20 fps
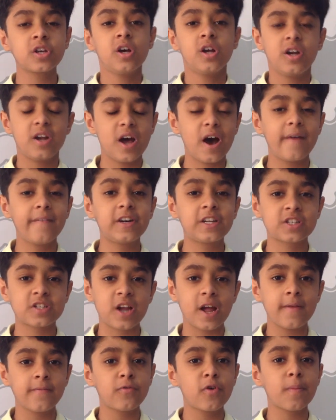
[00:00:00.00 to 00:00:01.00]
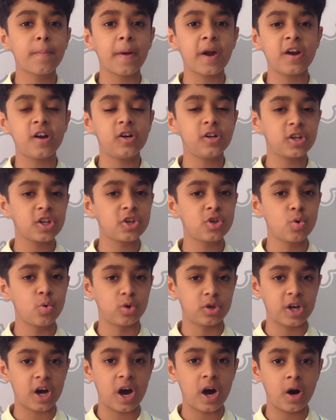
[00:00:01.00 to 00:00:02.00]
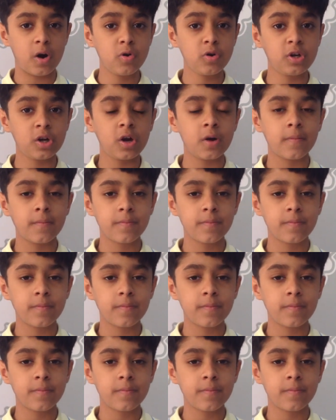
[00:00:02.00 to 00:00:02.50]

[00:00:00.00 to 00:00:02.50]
Now it's time for penalty shootout.